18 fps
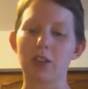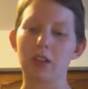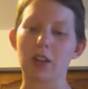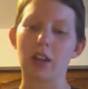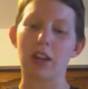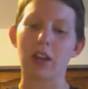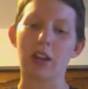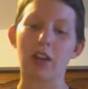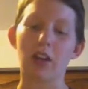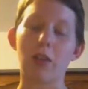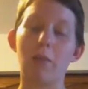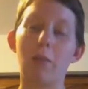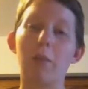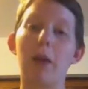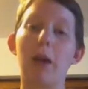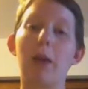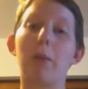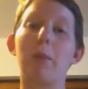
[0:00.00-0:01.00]
trying
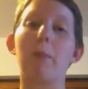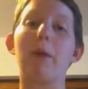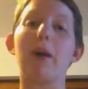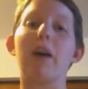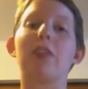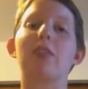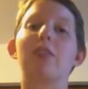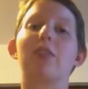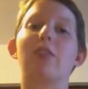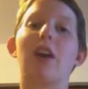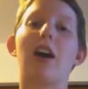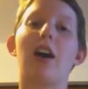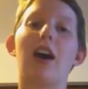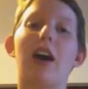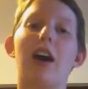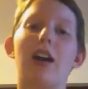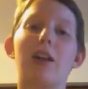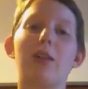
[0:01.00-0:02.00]
my best to
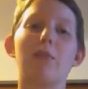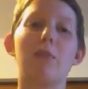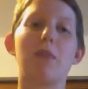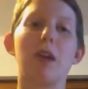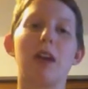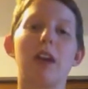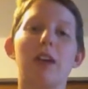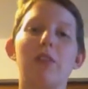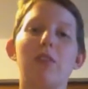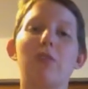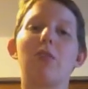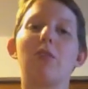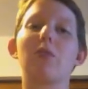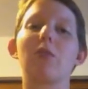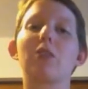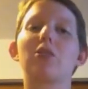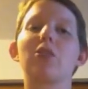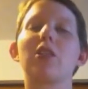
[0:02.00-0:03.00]
hide my
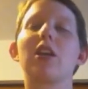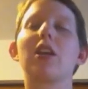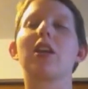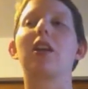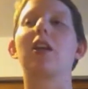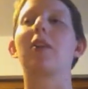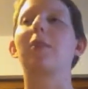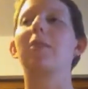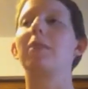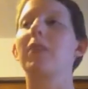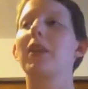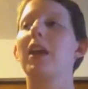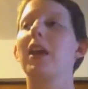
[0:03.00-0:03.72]
nervous shaking,